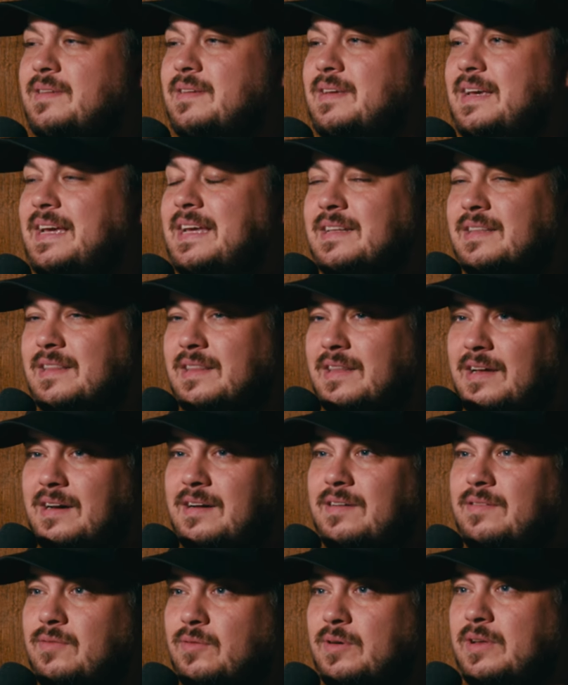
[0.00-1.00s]
in
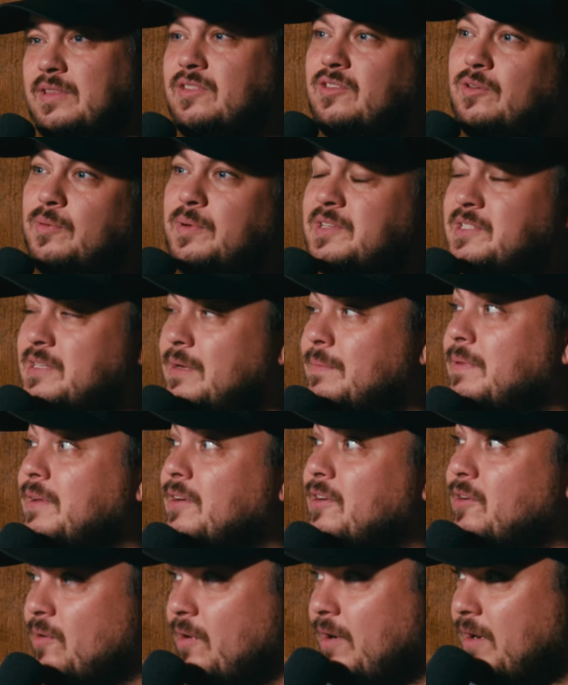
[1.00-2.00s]
love with doing something
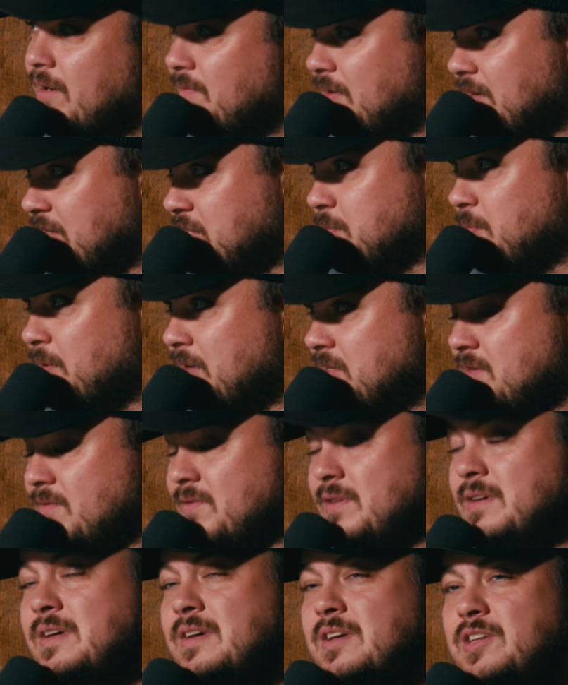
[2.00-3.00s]
creative and expressive.
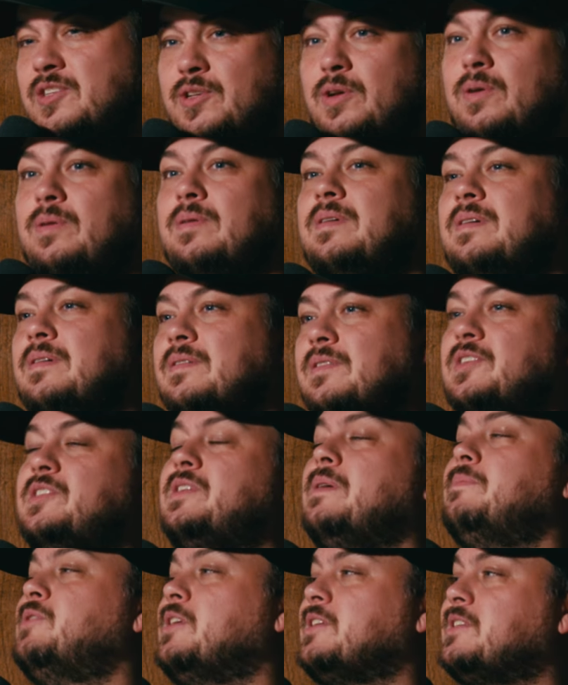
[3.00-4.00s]
So the
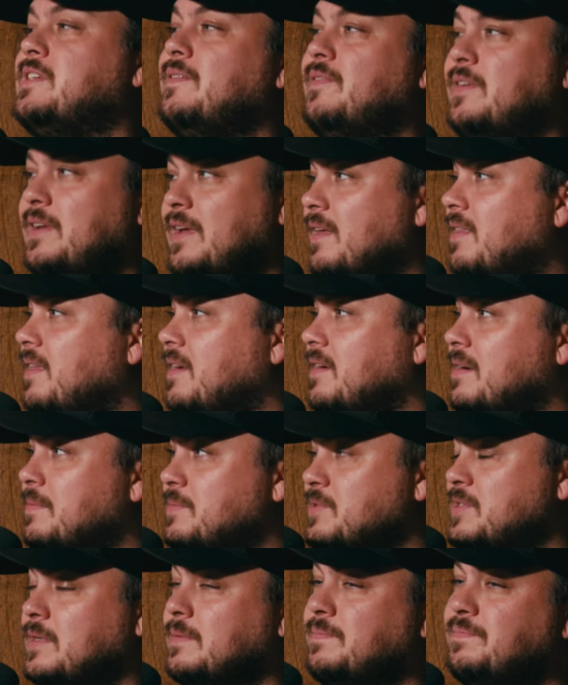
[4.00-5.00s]
subjectivity, I think,
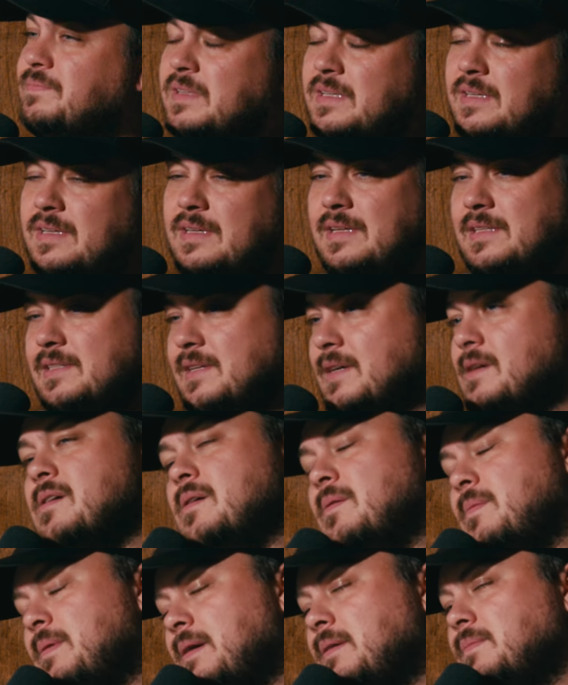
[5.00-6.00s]
comes in. It's like,
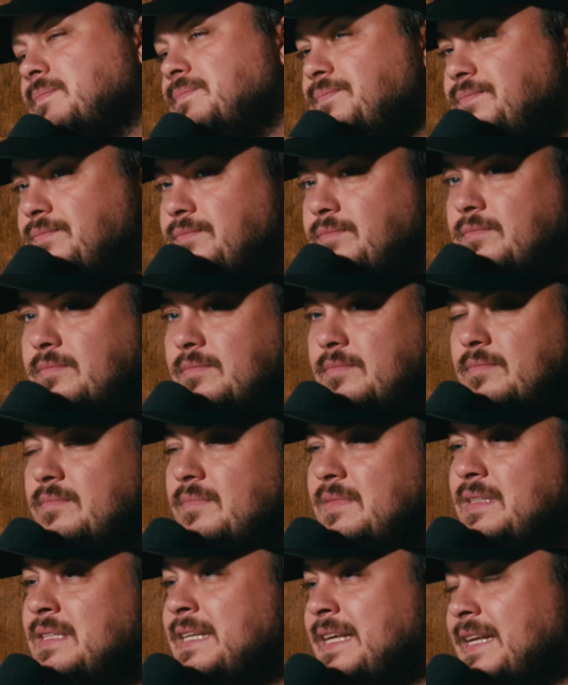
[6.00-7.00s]
oh, well,
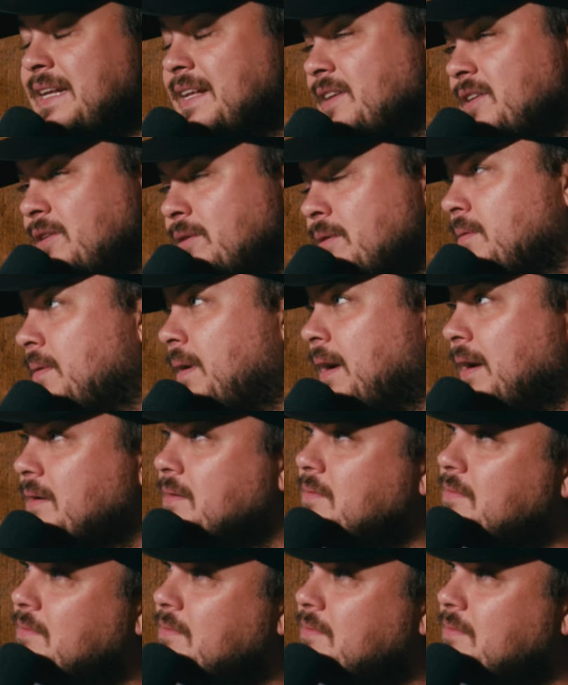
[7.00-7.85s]
he didn't do it right.